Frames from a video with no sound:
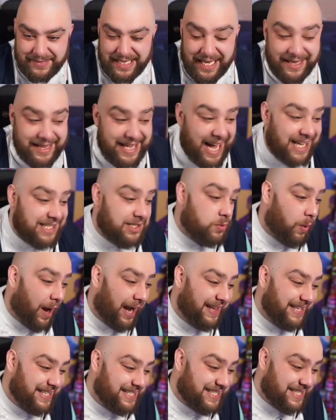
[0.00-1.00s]
That's why
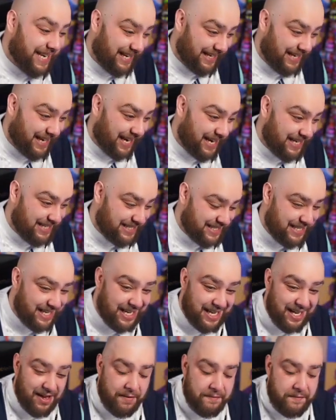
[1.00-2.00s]
they stink, guys.
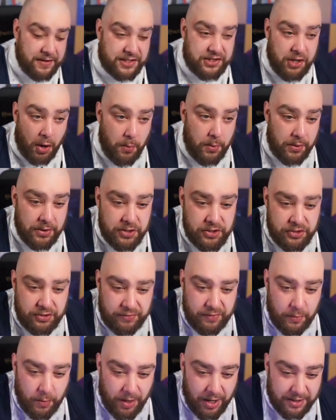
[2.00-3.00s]
The top 100
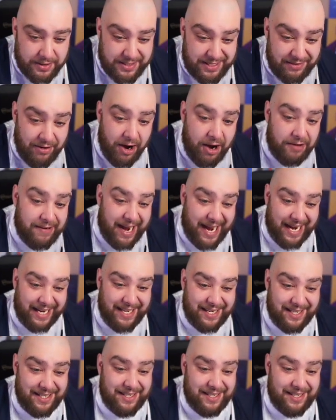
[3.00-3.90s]
rewards, they're all right.